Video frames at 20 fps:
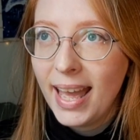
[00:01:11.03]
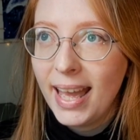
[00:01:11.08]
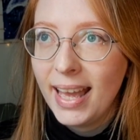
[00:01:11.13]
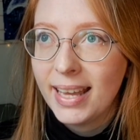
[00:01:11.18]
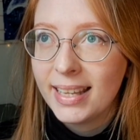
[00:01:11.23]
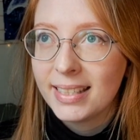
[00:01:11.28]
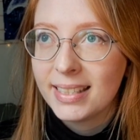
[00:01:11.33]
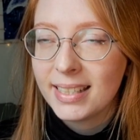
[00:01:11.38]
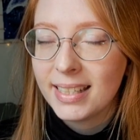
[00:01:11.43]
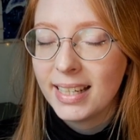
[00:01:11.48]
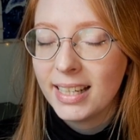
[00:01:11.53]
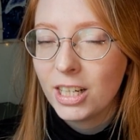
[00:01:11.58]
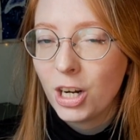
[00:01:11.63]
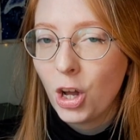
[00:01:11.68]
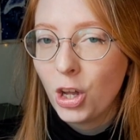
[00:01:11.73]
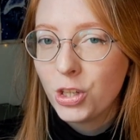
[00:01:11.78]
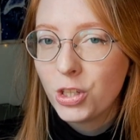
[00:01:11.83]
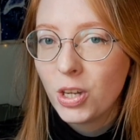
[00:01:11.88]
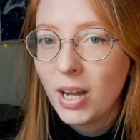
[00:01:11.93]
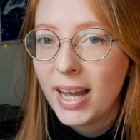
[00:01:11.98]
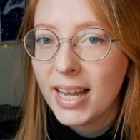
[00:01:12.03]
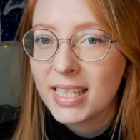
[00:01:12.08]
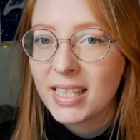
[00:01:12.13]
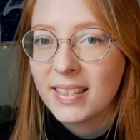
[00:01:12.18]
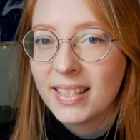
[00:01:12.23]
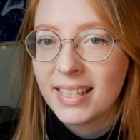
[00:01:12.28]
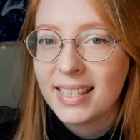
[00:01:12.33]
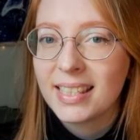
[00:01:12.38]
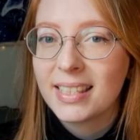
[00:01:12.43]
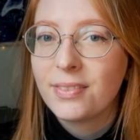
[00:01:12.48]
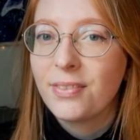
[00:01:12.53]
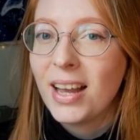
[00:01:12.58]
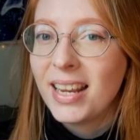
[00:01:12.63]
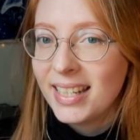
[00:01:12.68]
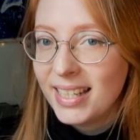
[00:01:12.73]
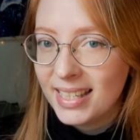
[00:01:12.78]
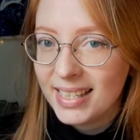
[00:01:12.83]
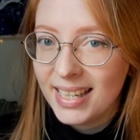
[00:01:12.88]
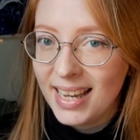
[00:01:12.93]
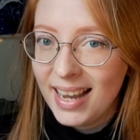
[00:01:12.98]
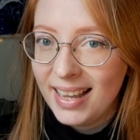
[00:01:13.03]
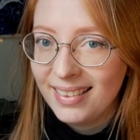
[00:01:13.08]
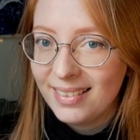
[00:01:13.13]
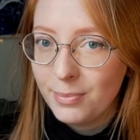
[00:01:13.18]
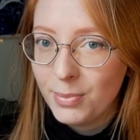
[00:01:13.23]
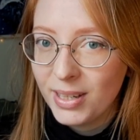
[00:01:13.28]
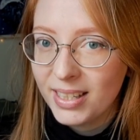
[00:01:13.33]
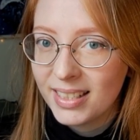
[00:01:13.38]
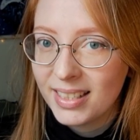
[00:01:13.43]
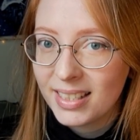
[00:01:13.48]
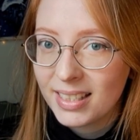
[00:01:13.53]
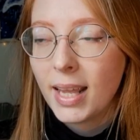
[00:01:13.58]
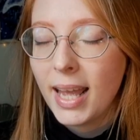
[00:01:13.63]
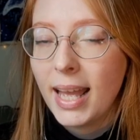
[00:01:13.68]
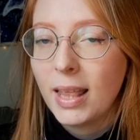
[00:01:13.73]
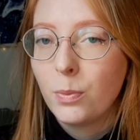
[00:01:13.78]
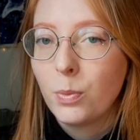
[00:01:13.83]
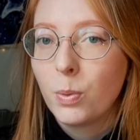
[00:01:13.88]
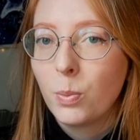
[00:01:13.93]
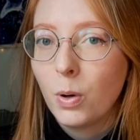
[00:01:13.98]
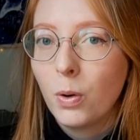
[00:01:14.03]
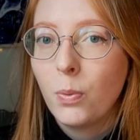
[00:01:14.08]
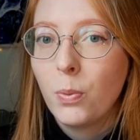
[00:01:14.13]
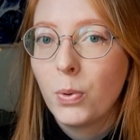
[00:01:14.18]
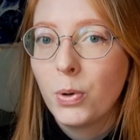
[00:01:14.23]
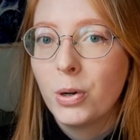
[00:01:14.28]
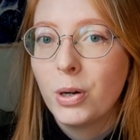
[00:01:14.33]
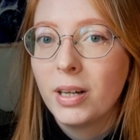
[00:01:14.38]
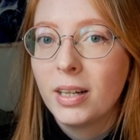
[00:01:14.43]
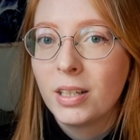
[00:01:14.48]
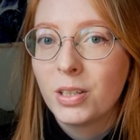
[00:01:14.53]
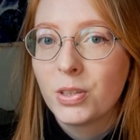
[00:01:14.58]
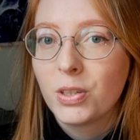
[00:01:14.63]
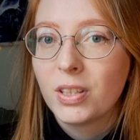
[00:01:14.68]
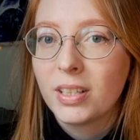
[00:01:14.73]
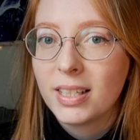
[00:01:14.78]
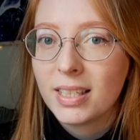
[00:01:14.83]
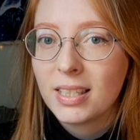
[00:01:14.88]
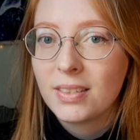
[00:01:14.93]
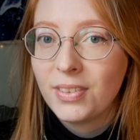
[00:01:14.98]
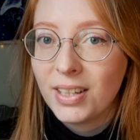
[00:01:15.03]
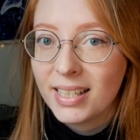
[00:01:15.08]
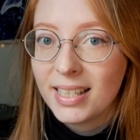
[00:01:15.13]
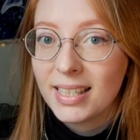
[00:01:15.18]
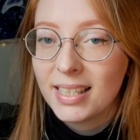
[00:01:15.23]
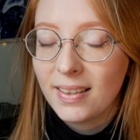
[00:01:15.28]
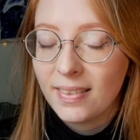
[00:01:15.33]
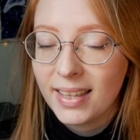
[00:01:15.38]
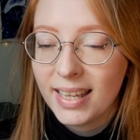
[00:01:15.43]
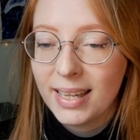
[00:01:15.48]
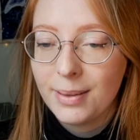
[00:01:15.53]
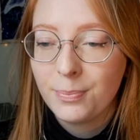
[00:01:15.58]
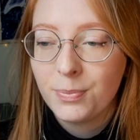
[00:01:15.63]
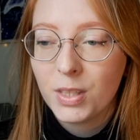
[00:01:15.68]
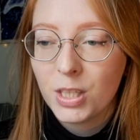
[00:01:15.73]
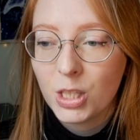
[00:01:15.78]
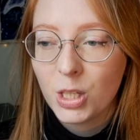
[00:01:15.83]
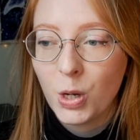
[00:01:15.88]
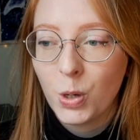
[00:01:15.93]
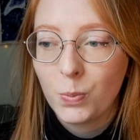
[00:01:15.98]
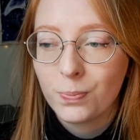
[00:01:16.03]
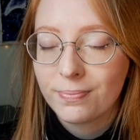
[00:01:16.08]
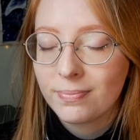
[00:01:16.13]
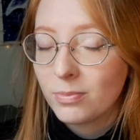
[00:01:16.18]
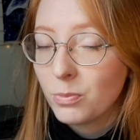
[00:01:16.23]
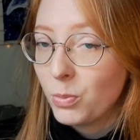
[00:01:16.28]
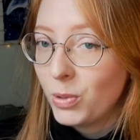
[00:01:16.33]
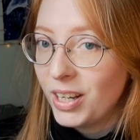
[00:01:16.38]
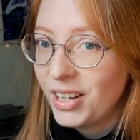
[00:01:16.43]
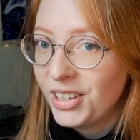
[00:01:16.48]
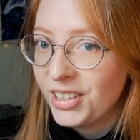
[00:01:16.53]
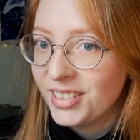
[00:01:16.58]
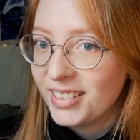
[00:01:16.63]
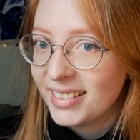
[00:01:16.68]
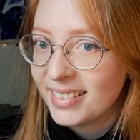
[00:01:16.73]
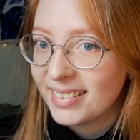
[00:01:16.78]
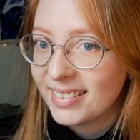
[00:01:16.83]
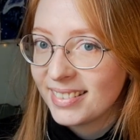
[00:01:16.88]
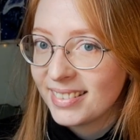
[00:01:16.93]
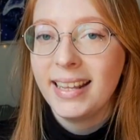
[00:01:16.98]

and it also has this fantasy element, and we both were into this fantasy theme, so why not?